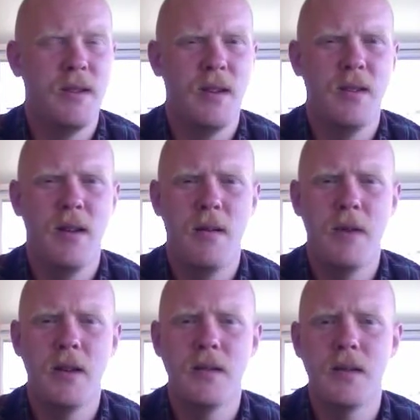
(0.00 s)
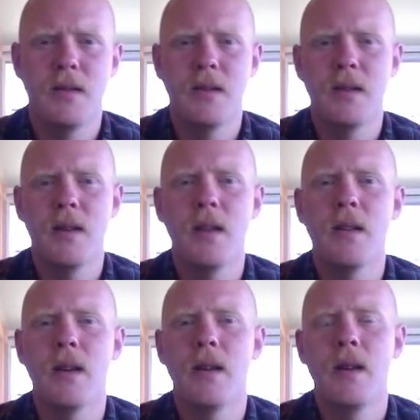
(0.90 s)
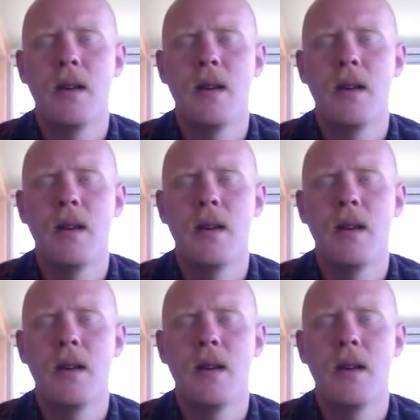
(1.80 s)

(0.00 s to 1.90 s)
You know, I mean, to think that,